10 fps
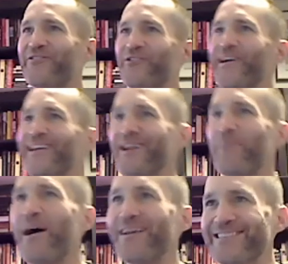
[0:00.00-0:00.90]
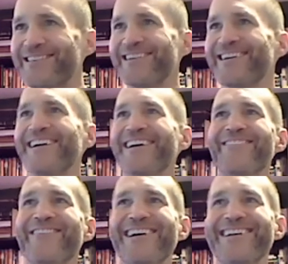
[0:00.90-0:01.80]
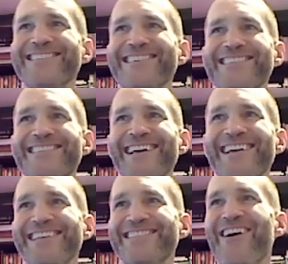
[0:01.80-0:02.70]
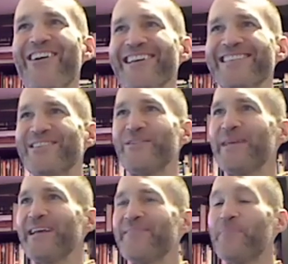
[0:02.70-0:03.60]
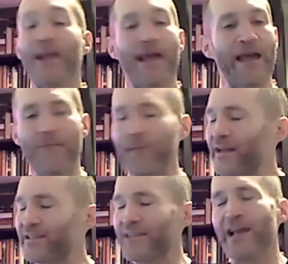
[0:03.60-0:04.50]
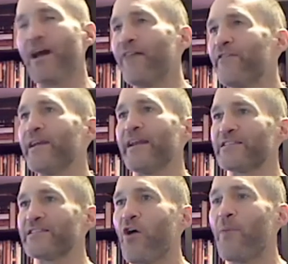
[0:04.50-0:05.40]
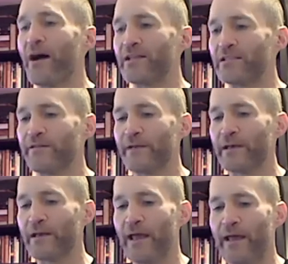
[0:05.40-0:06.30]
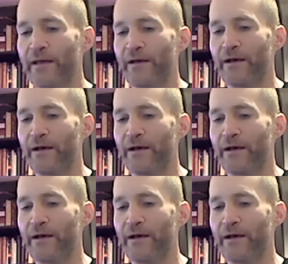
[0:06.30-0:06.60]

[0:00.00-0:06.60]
created a monster, because it's like it's all consuming. But I mean, I love it, and it's all positive and